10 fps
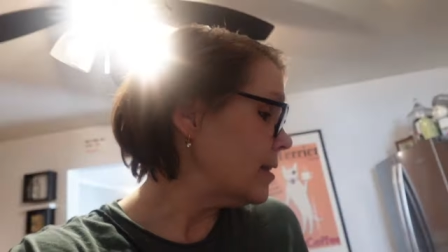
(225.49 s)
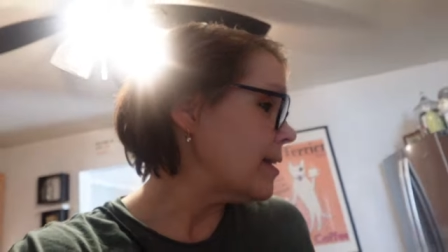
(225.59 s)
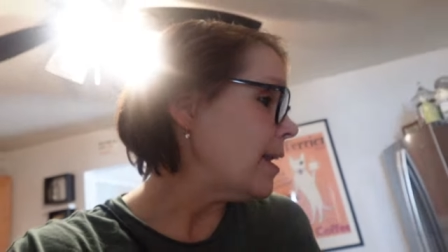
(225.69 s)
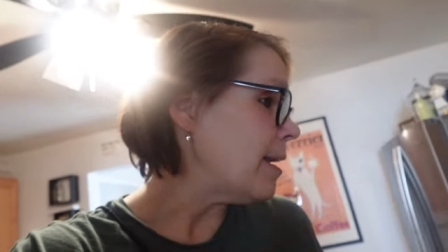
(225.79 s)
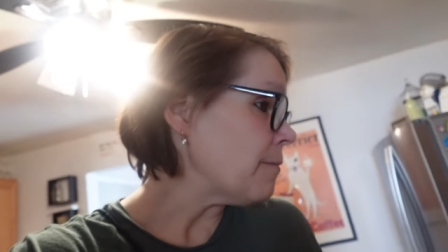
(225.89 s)
is
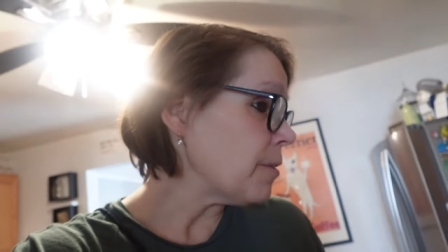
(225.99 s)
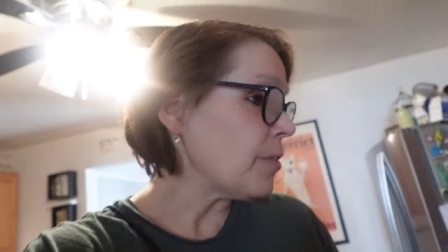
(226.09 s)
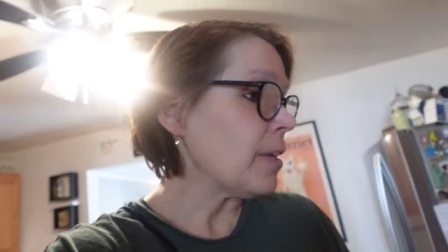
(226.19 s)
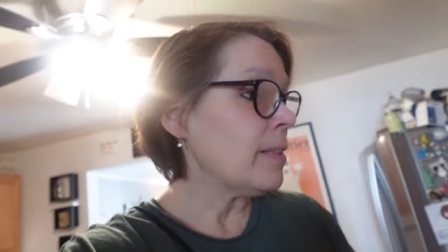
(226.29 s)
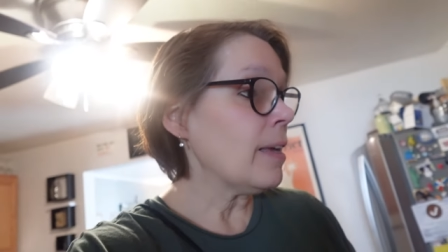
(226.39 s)
that
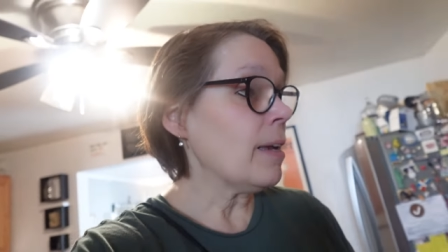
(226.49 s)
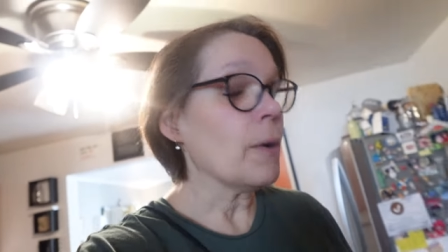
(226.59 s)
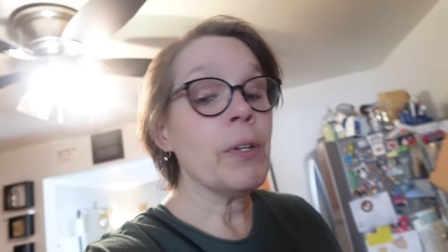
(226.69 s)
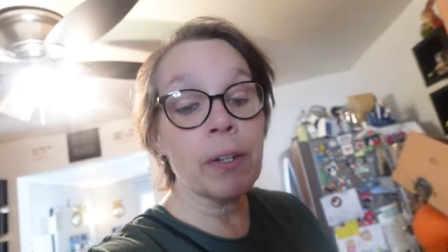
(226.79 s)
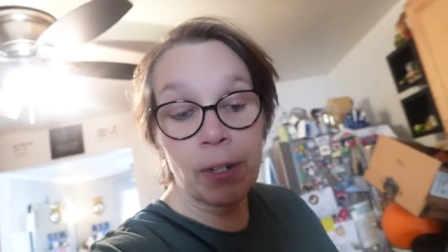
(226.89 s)
everything that, oh
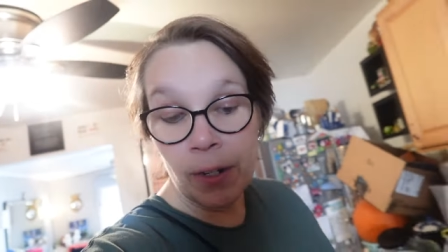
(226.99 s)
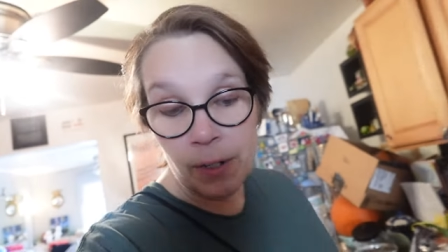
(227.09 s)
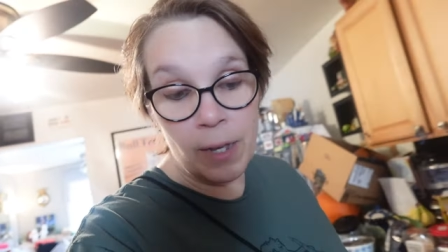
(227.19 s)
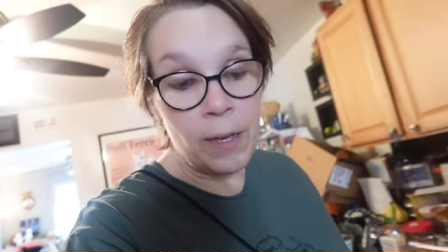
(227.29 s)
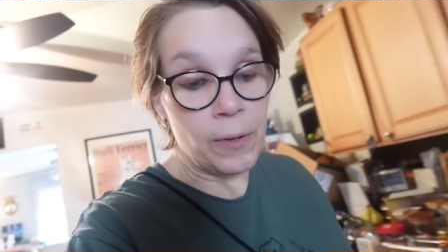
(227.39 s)

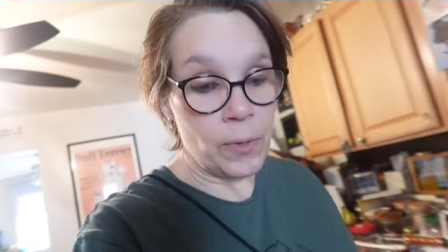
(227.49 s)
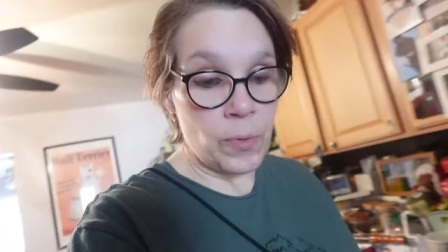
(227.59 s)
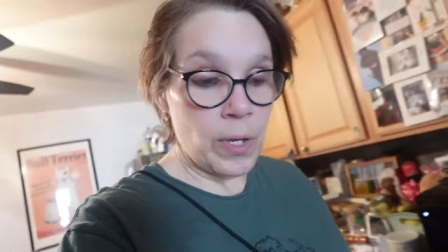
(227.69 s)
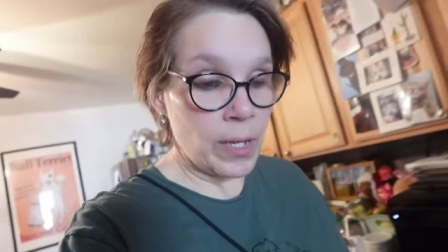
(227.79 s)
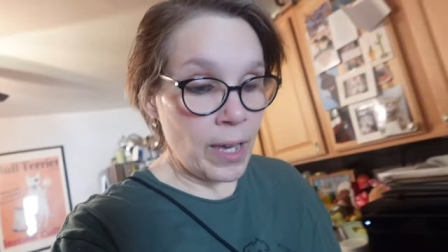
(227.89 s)
no.
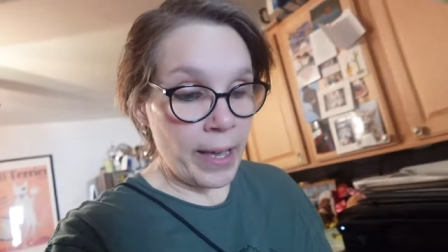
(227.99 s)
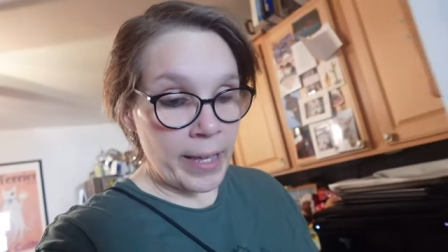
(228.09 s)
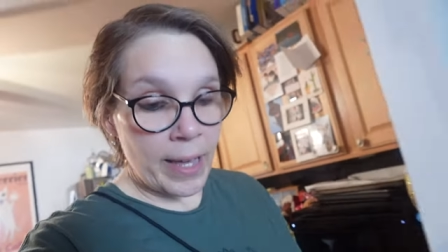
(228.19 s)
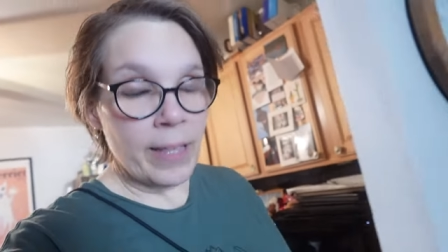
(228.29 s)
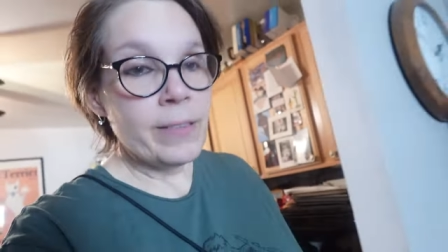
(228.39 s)
I
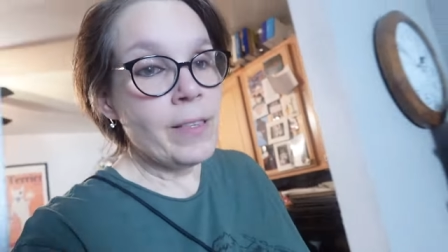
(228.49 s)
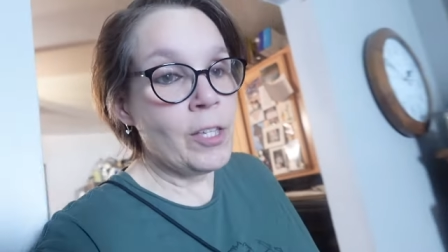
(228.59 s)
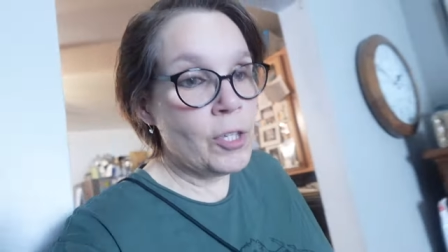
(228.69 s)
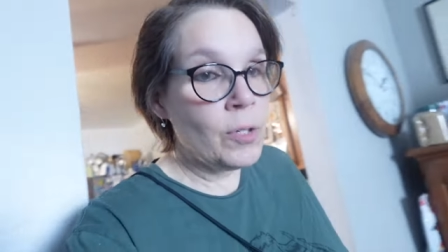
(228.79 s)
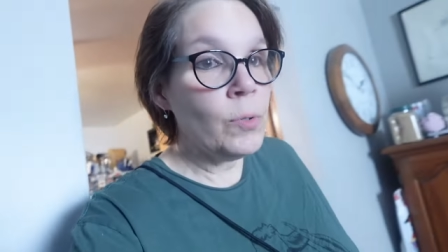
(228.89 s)
got the
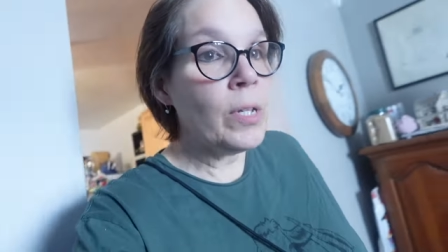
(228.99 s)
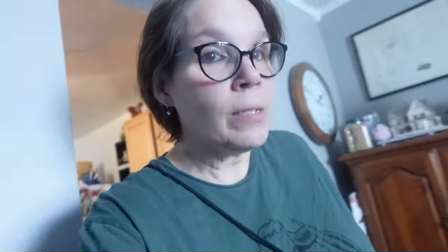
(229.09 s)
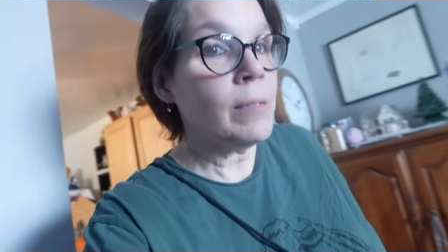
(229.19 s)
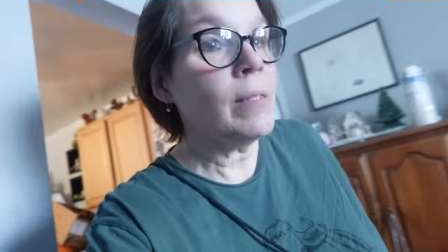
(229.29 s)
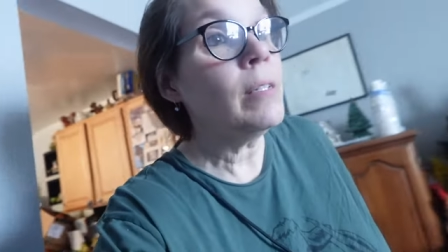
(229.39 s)

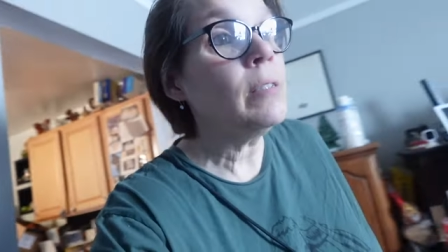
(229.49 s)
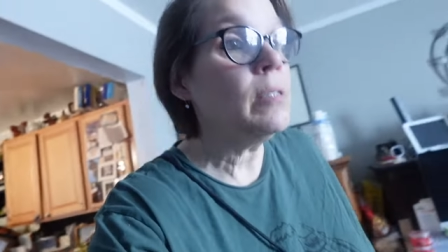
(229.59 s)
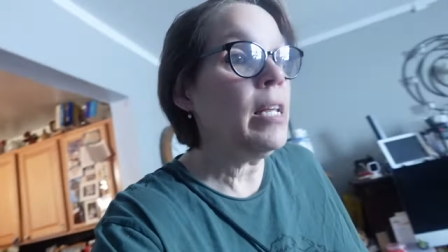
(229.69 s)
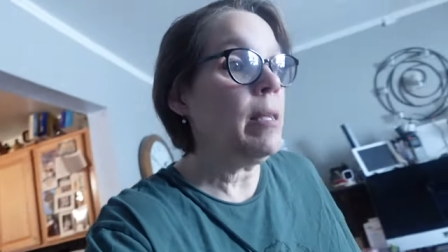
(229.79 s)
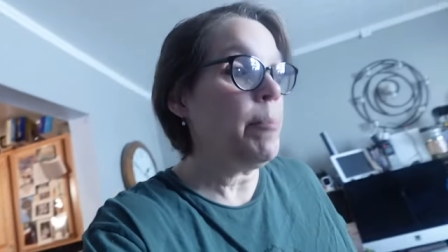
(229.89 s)
cutest little
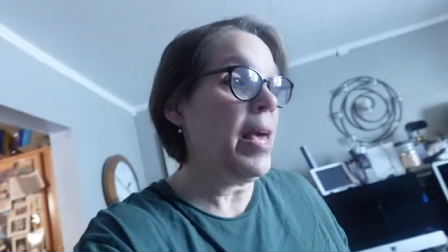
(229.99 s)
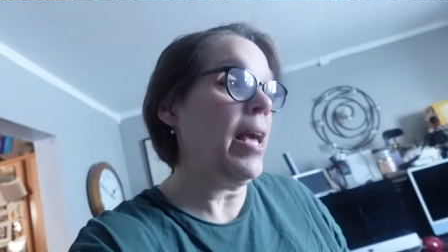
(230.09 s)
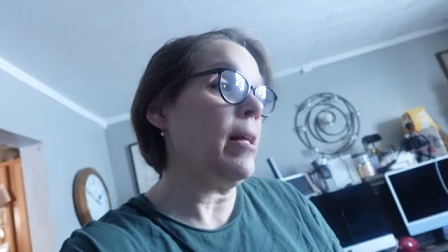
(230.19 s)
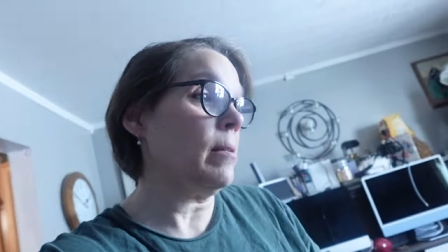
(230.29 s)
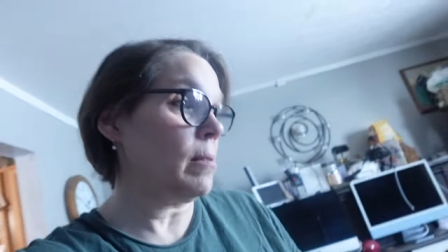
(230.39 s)
linen
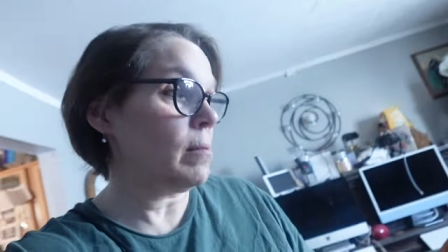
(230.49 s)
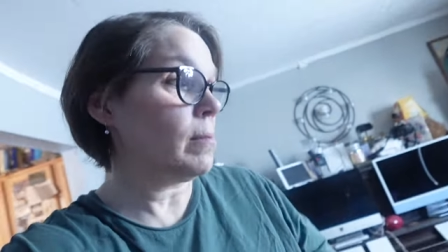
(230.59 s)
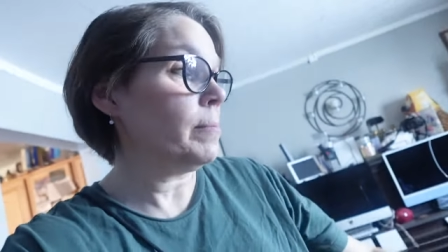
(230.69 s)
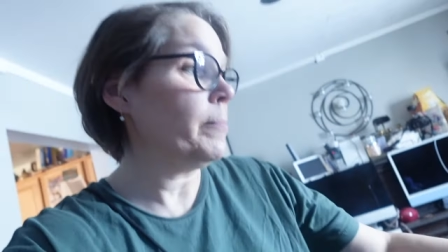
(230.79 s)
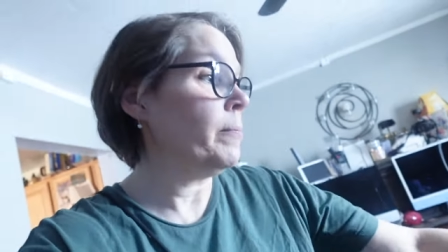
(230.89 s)
pants
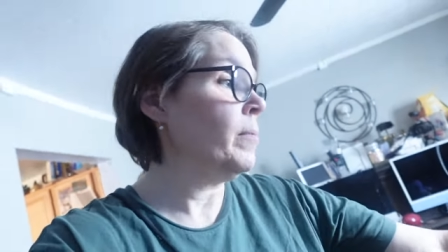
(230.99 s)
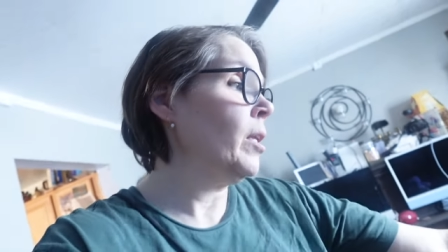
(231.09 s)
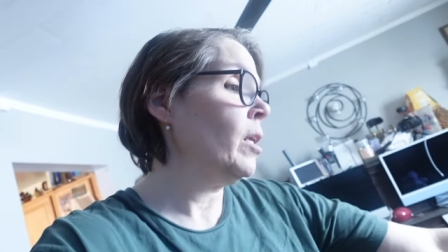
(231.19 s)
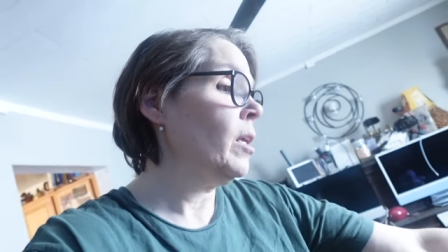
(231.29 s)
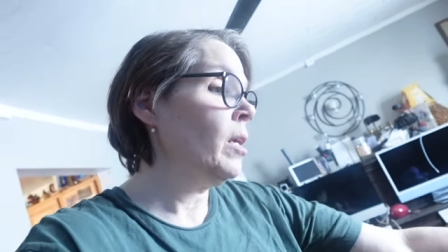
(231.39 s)

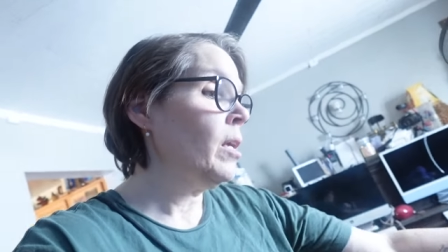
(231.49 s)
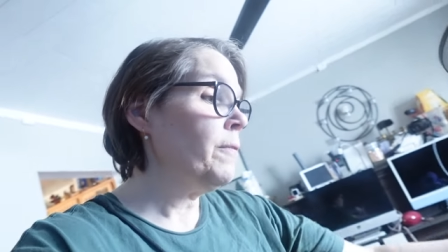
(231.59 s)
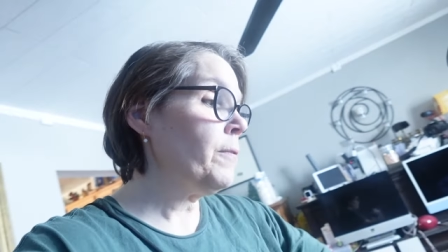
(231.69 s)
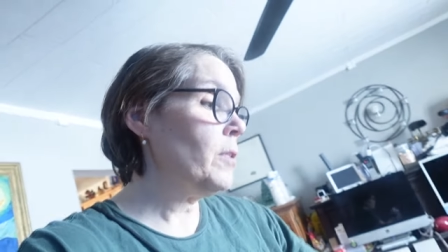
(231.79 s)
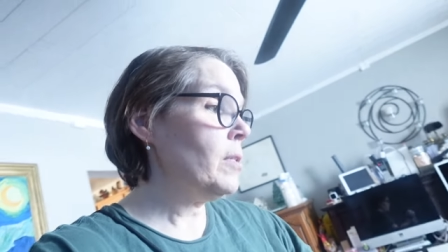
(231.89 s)

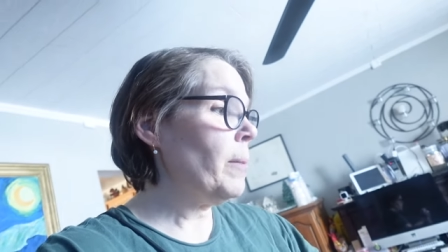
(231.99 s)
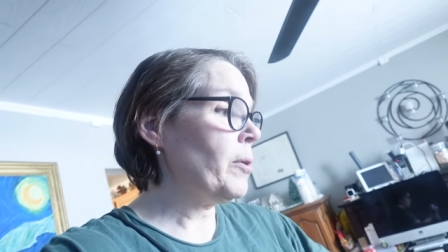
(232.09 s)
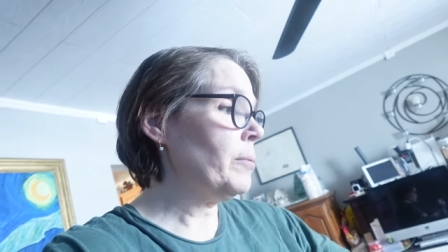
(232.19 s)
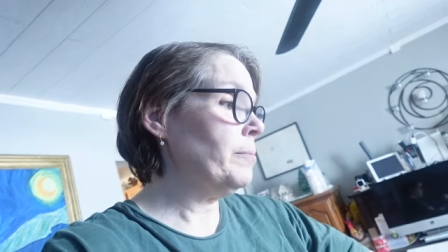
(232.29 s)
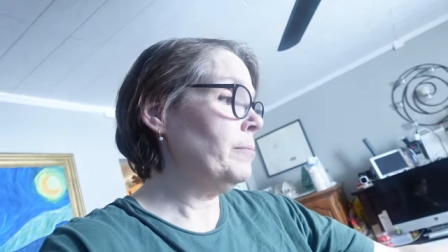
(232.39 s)
for the summer.